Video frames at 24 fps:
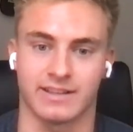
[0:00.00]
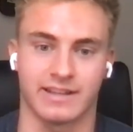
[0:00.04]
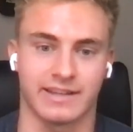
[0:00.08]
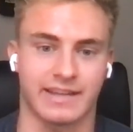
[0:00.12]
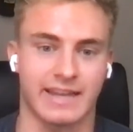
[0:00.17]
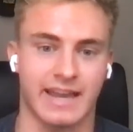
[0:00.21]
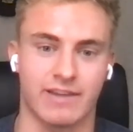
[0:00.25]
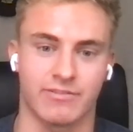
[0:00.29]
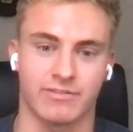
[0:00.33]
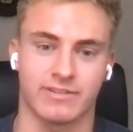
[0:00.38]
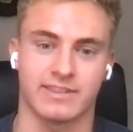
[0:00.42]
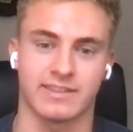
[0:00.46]
Like
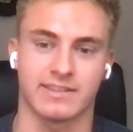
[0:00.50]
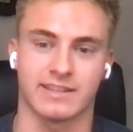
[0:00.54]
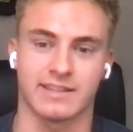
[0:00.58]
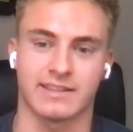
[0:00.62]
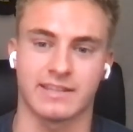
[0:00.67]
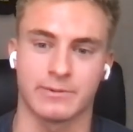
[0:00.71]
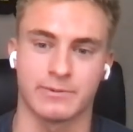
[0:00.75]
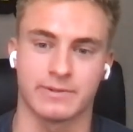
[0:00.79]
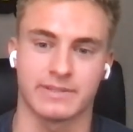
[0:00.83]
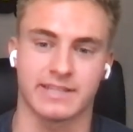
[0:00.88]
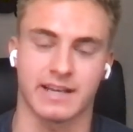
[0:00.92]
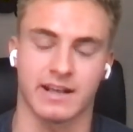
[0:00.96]
everything that
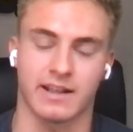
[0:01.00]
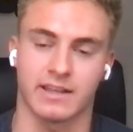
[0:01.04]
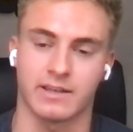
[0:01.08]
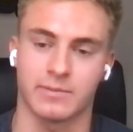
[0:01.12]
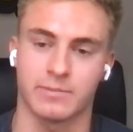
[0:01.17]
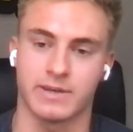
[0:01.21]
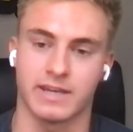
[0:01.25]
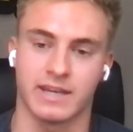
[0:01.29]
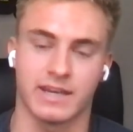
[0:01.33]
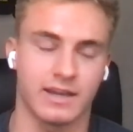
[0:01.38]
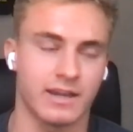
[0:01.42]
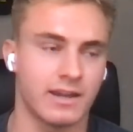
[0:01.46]
they were telling
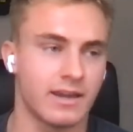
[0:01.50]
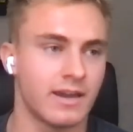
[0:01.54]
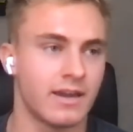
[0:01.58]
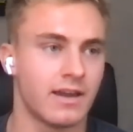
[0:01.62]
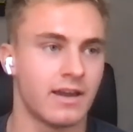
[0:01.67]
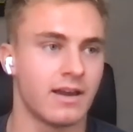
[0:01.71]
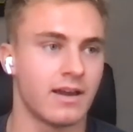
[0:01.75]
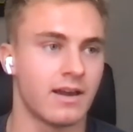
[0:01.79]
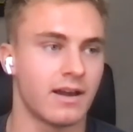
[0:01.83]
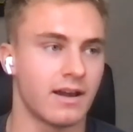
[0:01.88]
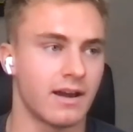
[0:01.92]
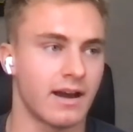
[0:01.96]
me,
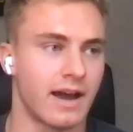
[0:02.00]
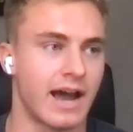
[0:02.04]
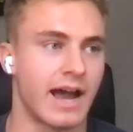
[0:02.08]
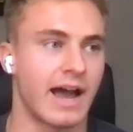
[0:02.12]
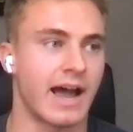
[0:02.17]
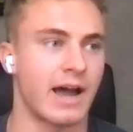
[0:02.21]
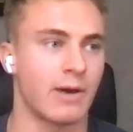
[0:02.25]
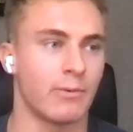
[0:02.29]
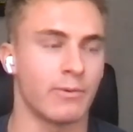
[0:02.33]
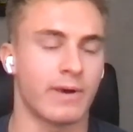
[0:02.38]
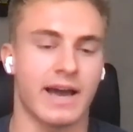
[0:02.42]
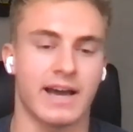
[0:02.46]

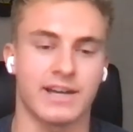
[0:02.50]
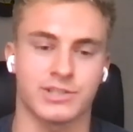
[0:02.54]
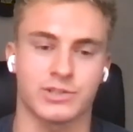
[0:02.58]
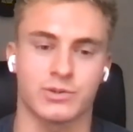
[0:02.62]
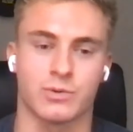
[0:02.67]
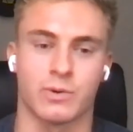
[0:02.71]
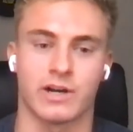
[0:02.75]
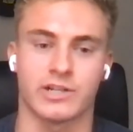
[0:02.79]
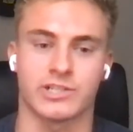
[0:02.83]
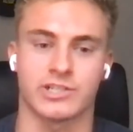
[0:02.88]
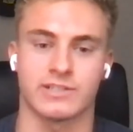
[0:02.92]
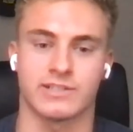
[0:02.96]
I, I would ask
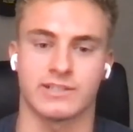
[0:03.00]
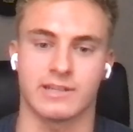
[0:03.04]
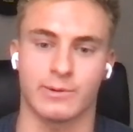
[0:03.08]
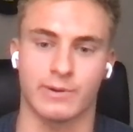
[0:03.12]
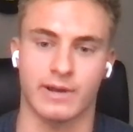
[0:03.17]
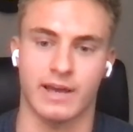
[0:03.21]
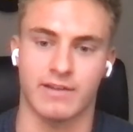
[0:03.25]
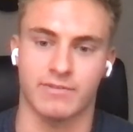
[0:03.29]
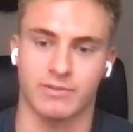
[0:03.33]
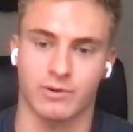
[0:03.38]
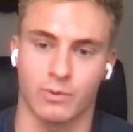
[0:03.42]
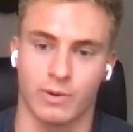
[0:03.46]
questions. I
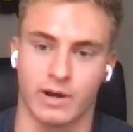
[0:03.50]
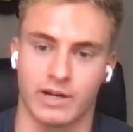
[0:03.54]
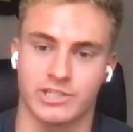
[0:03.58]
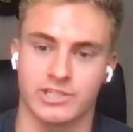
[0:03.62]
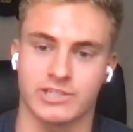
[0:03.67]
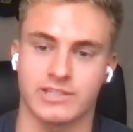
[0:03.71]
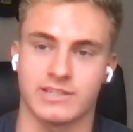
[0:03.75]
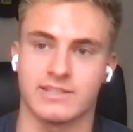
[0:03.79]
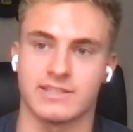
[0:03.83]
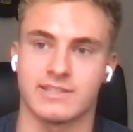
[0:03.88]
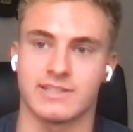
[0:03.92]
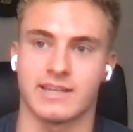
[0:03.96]
would have
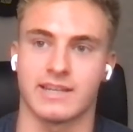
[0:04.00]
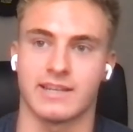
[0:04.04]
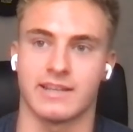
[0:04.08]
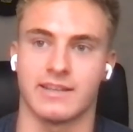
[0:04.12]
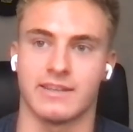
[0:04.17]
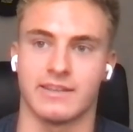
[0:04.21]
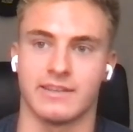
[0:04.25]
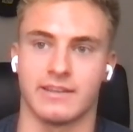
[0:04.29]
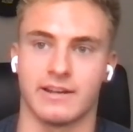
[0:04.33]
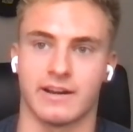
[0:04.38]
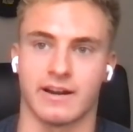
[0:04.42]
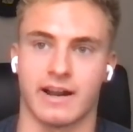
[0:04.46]
questions,
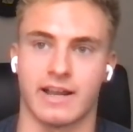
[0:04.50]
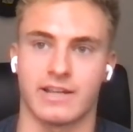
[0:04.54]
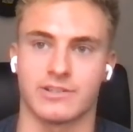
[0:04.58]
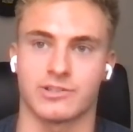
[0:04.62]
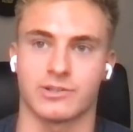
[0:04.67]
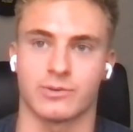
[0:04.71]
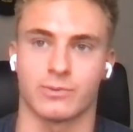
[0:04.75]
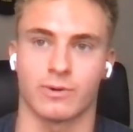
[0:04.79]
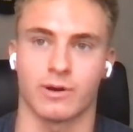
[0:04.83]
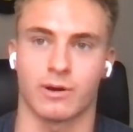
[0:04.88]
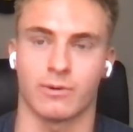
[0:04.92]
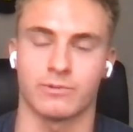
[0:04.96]
and their
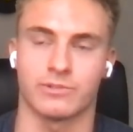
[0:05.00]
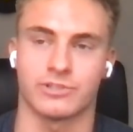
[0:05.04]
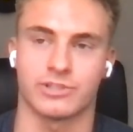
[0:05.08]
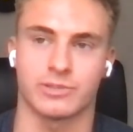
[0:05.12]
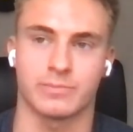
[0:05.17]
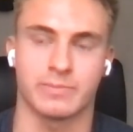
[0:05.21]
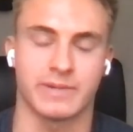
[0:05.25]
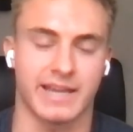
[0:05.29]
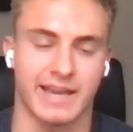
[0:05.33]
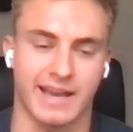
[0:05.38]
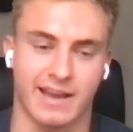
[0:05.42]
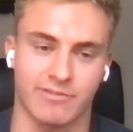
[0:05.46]
answer would always
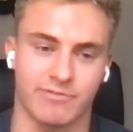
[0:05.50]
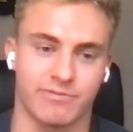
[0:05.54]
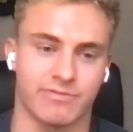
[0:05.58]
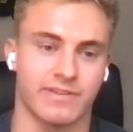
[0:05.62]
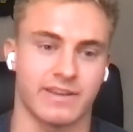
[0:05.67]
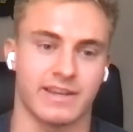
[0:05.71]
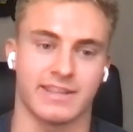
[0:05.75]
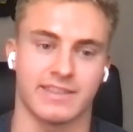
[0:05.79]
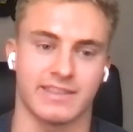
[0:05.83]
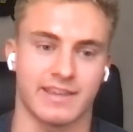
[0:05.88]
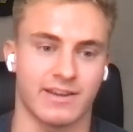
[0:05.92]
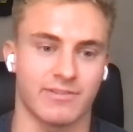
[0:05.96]
just be "Have
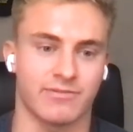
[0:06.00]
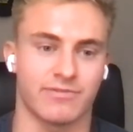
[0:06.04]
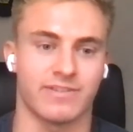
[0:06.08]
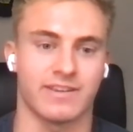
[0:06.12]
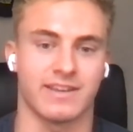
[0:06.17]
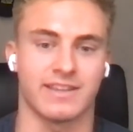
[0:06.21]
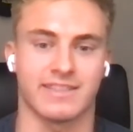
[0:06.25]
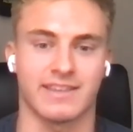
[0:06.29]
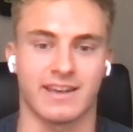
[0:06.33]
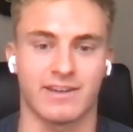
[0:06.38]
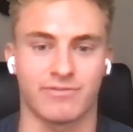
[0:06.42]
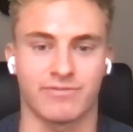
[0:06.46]
faith, have
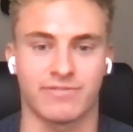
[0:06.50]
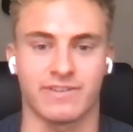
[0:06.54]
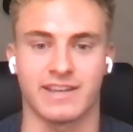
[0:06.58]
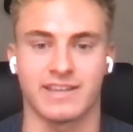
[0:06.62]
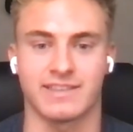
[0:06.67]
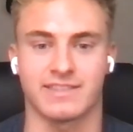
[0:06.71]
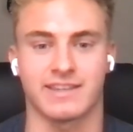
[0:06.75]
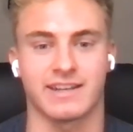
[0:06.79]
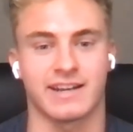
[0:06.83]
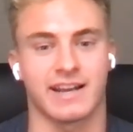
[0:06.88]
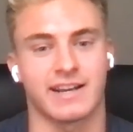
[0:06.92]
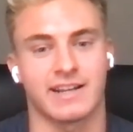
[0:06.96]
faith, have
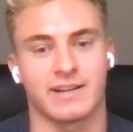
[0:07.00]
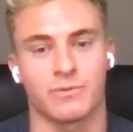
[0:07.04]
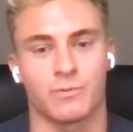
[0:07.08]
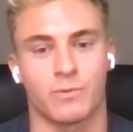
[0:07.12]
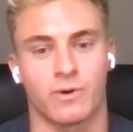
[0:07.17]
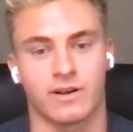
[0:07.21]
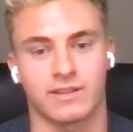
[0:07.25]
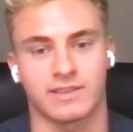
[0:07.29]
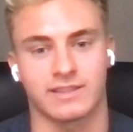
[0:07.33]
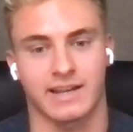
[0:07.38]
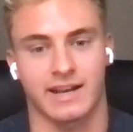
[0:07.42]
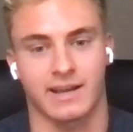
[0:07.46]
faith." And I didn't
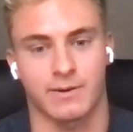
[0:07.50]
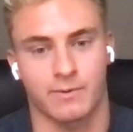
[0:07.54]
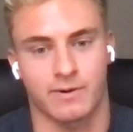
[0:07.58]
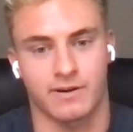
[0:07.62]
want that. Yep.